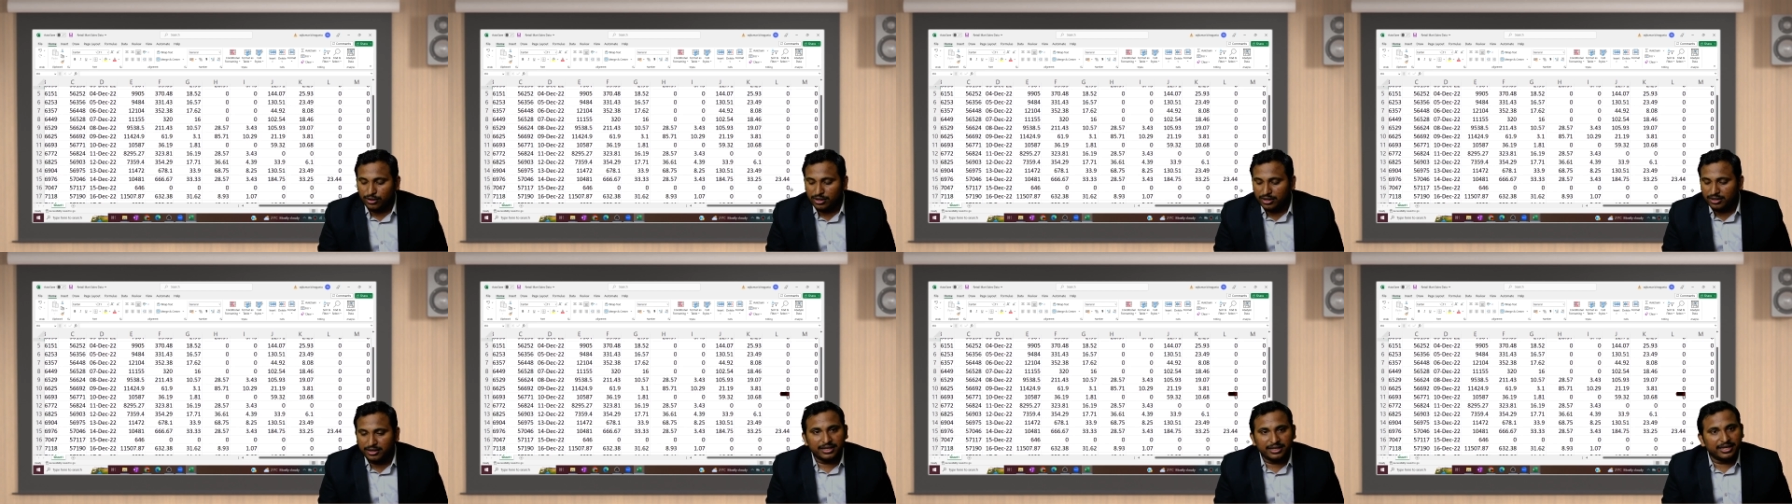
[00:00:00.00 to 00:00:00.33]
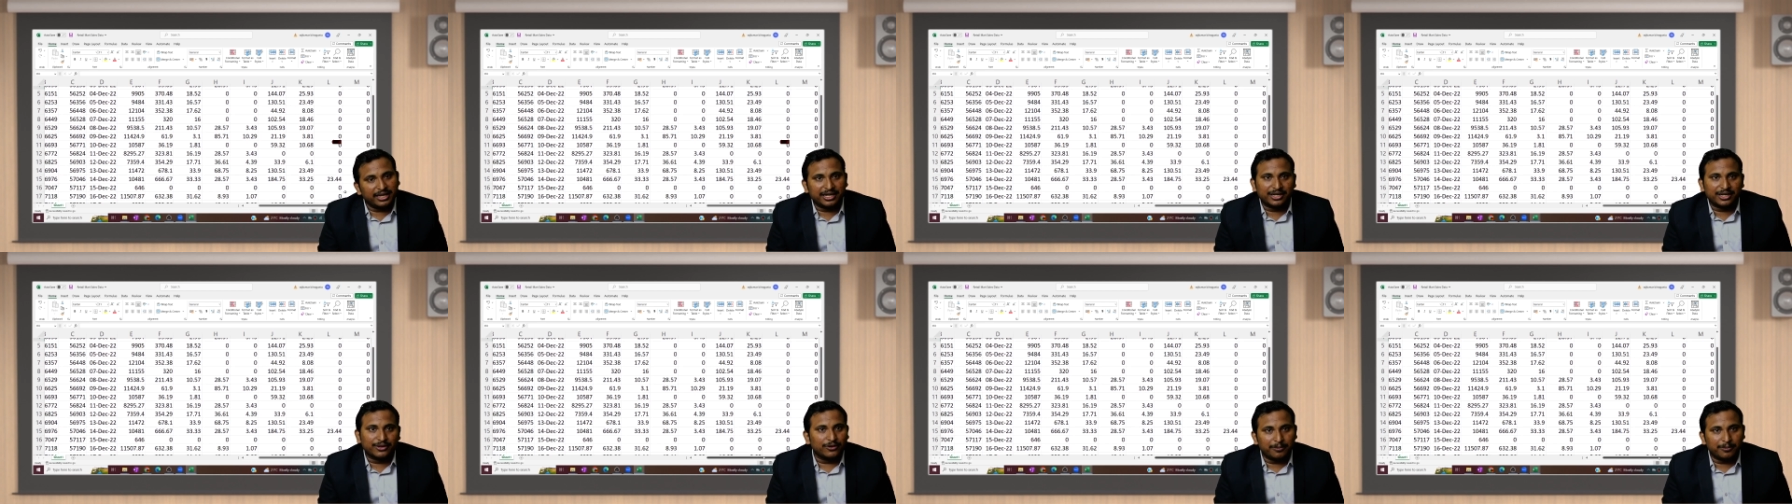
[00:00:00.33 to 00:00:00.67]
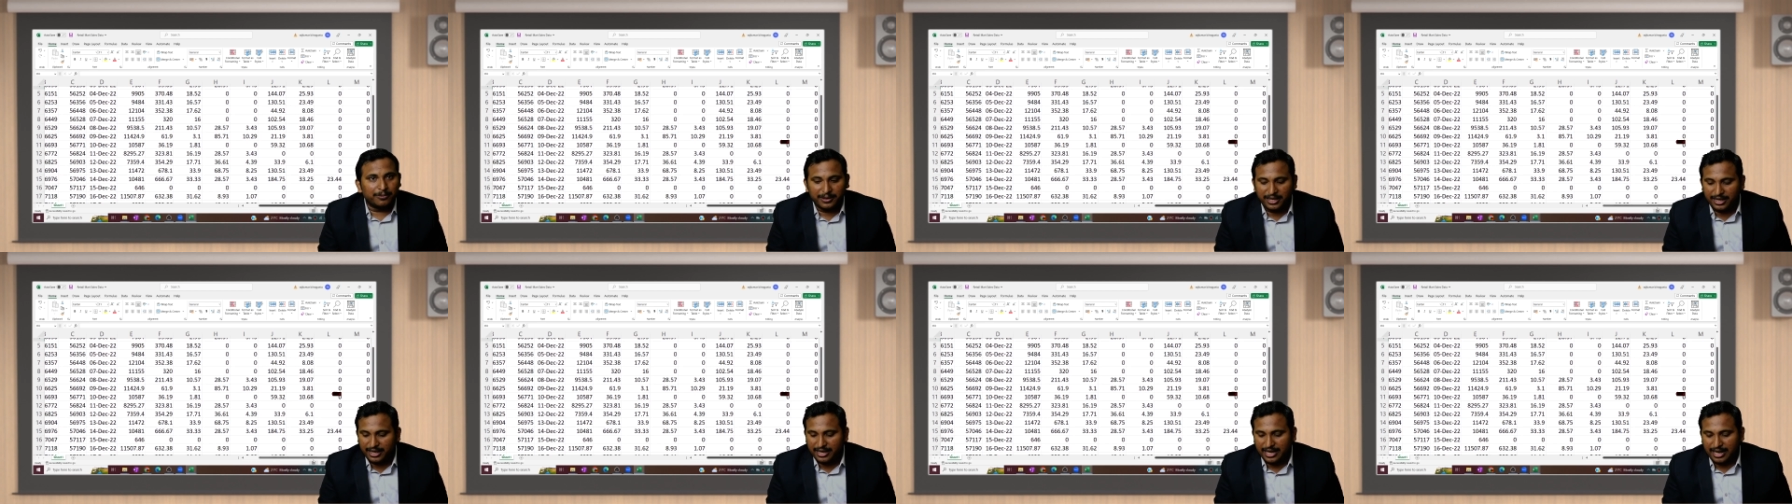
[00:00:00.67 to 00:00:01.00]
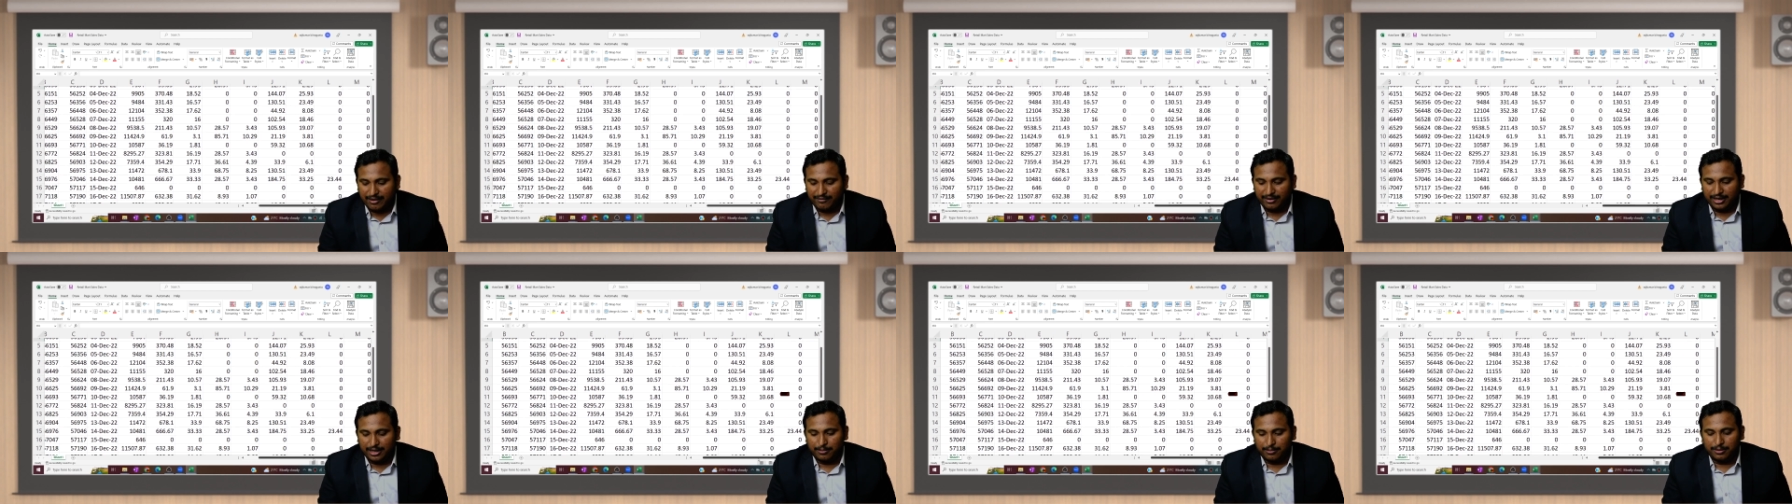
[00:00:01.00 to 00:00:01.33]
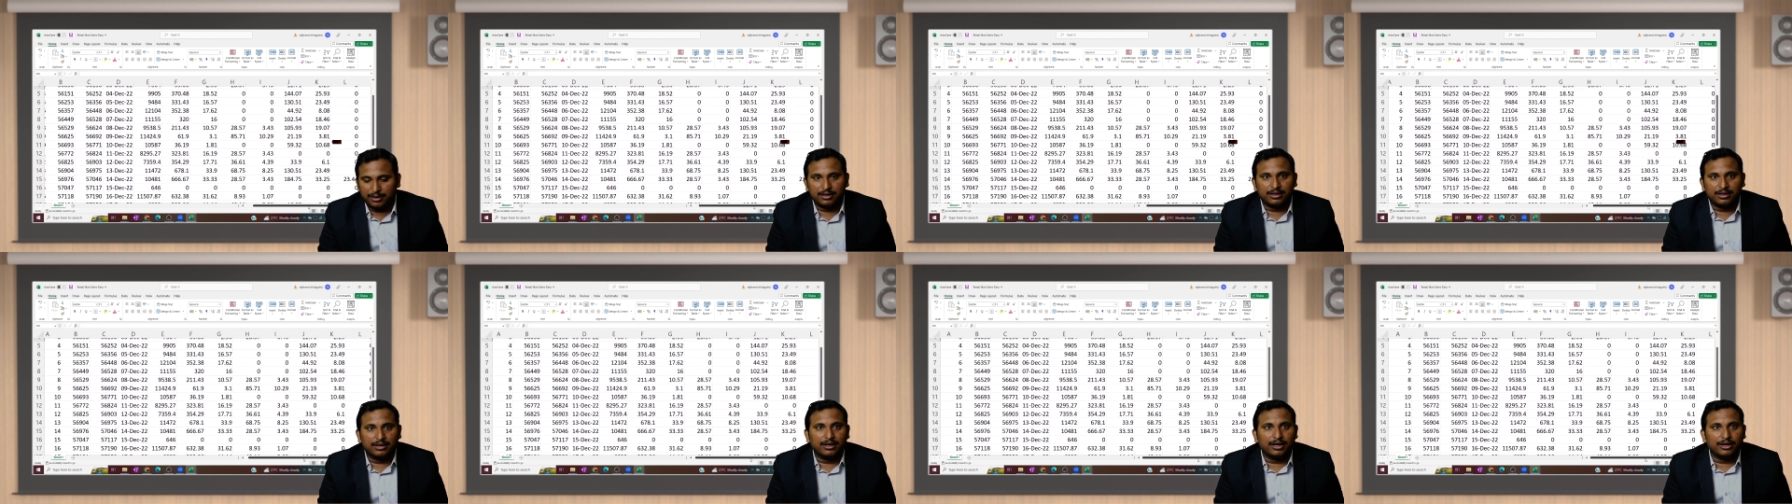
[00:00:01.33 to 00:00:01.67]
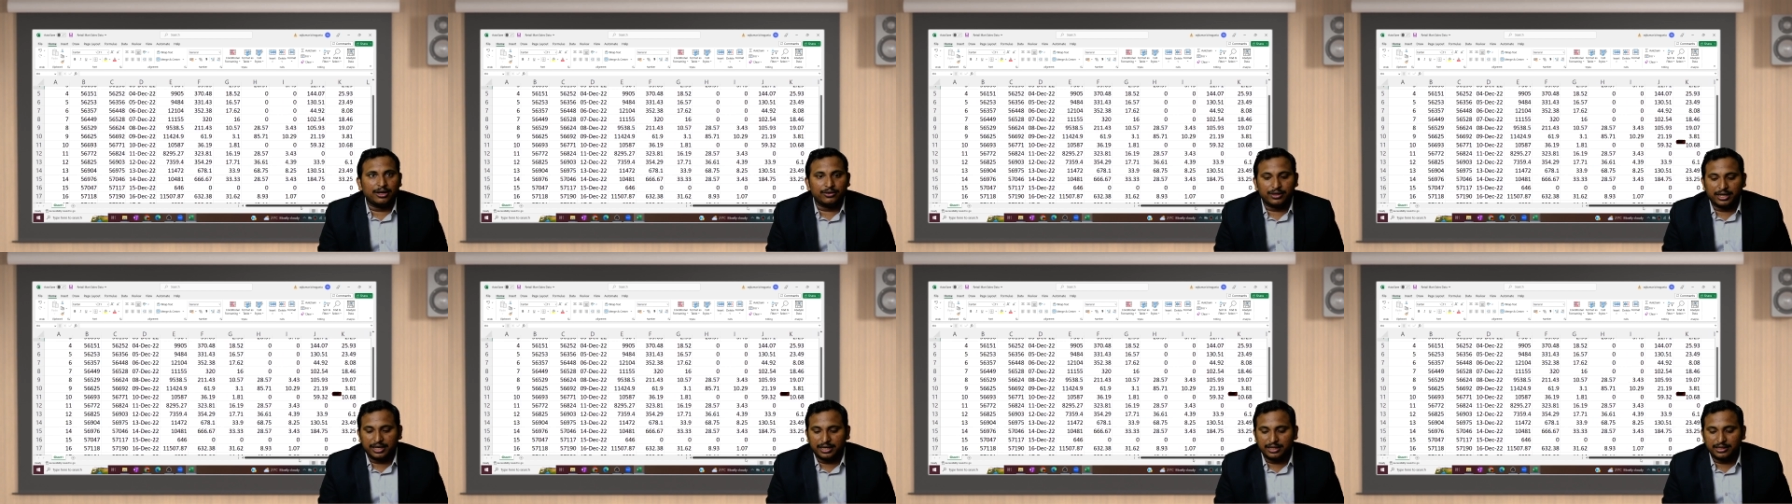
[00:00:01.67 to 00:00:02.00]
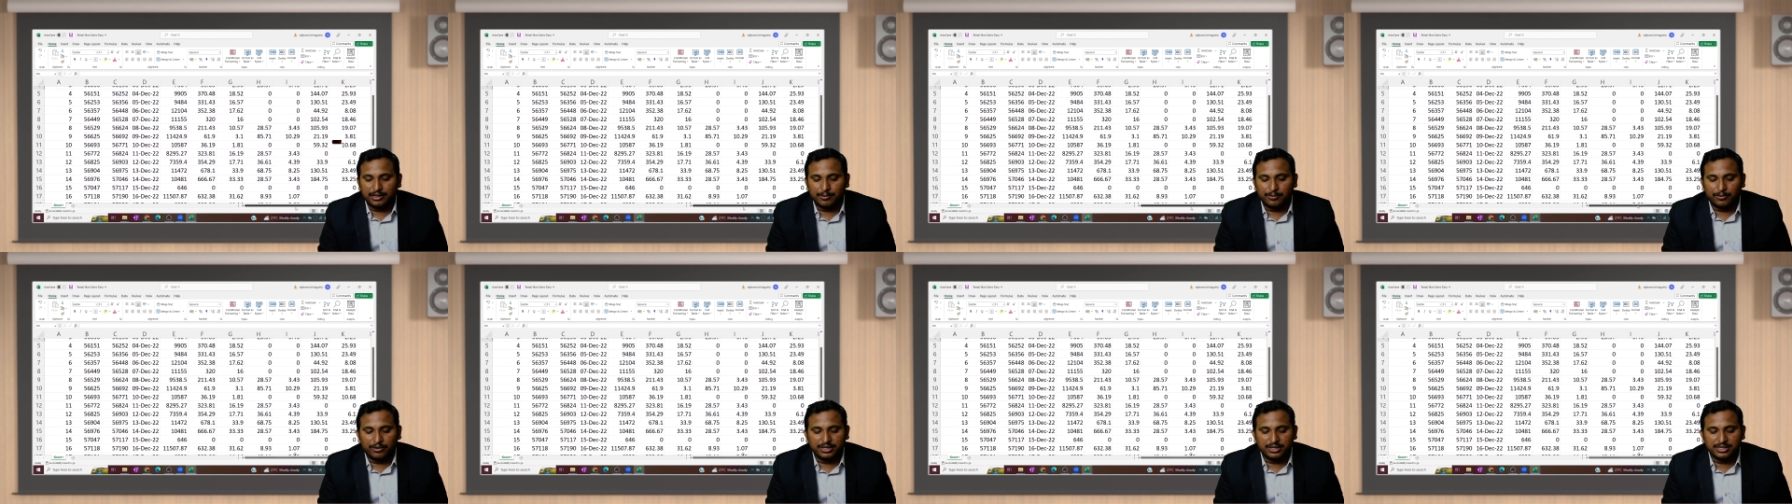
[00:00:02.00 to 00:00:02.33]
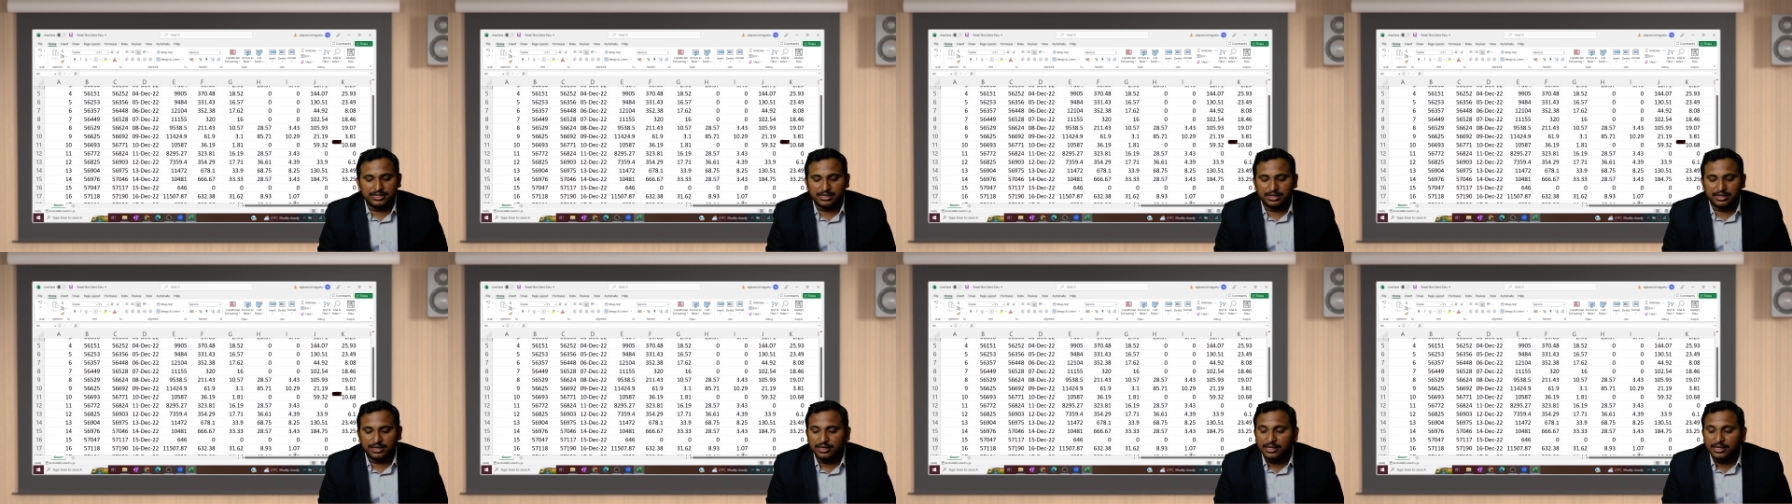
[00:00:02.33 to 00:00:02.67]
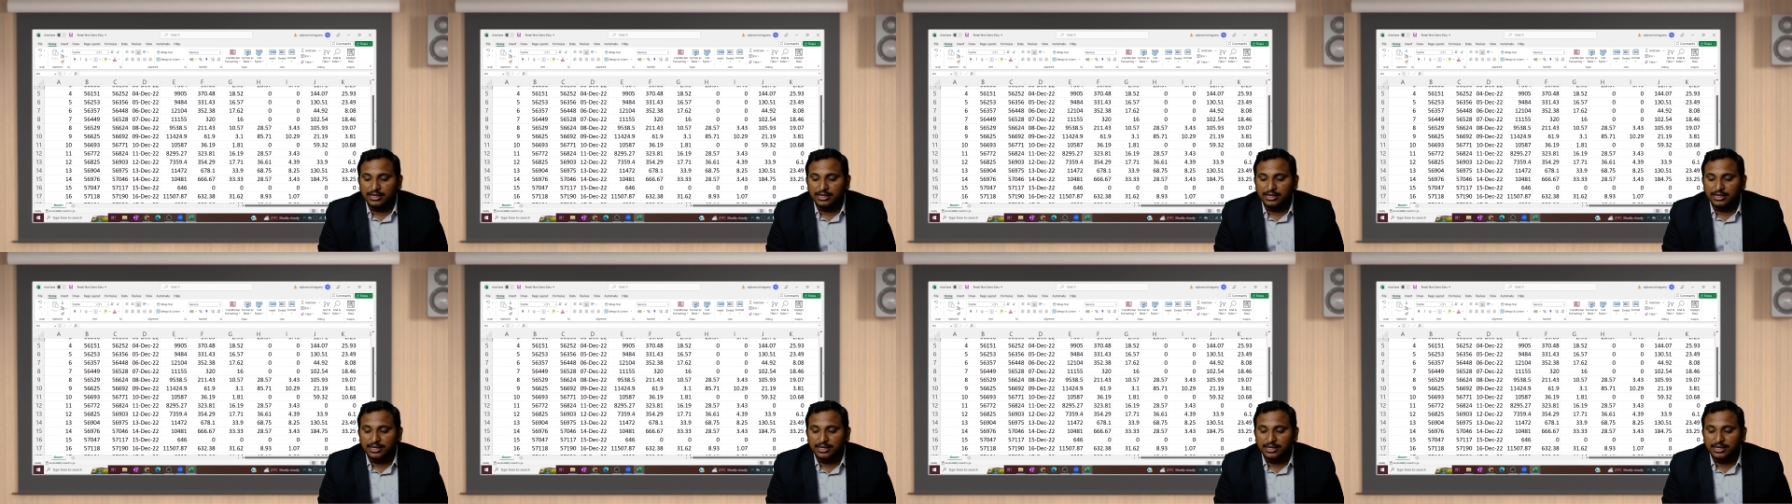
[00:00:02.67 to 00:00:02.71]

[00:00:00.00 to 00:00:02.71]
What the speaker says: here it will be available. Are you getting the point, sir?